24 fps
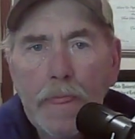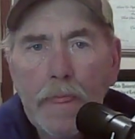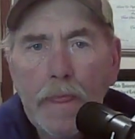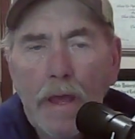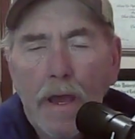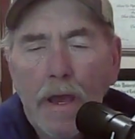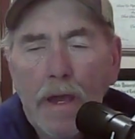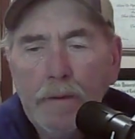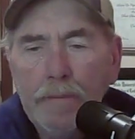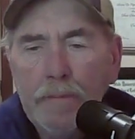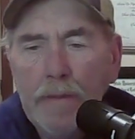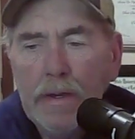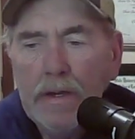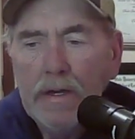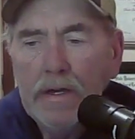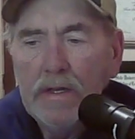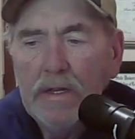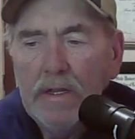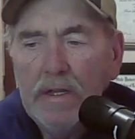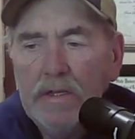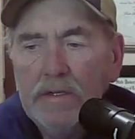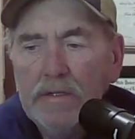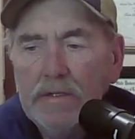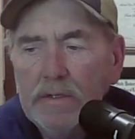and make it
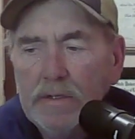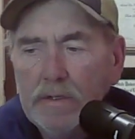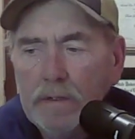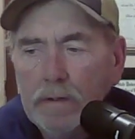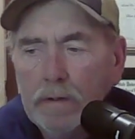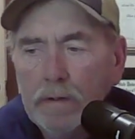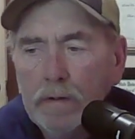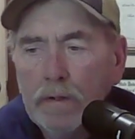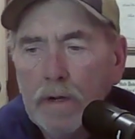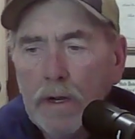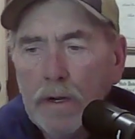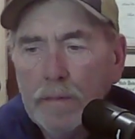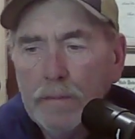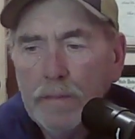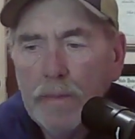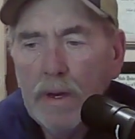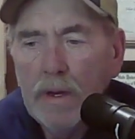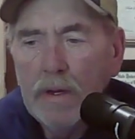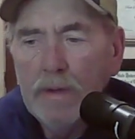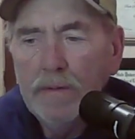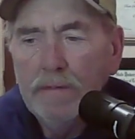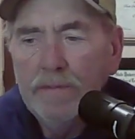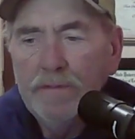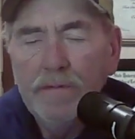easier on
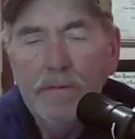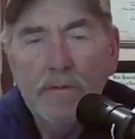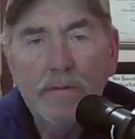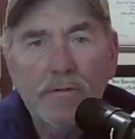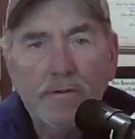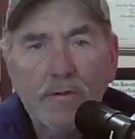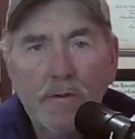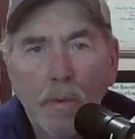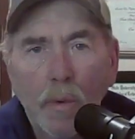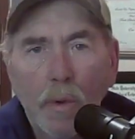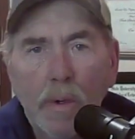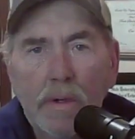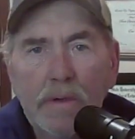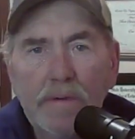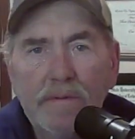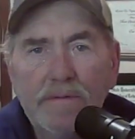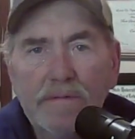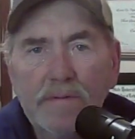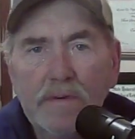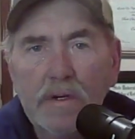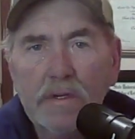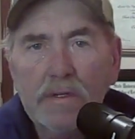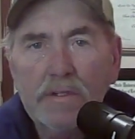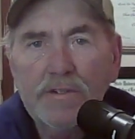my future wife
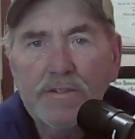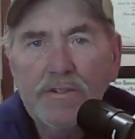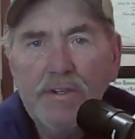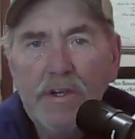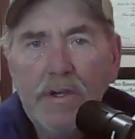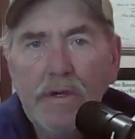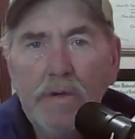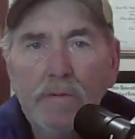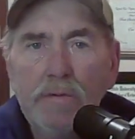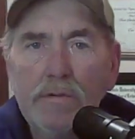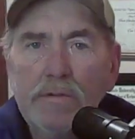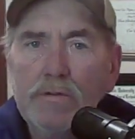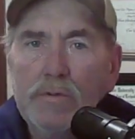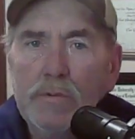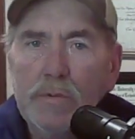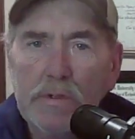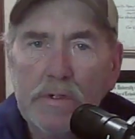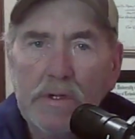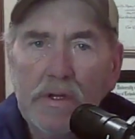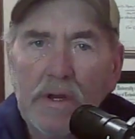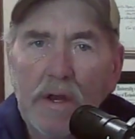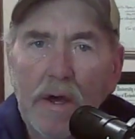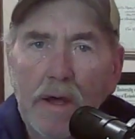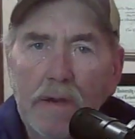because she was doing
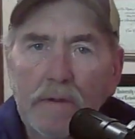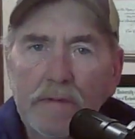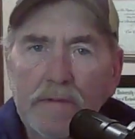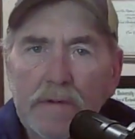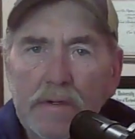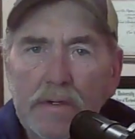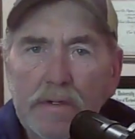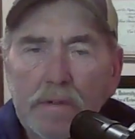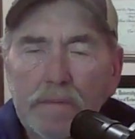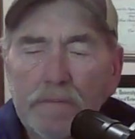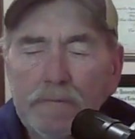a lot of it.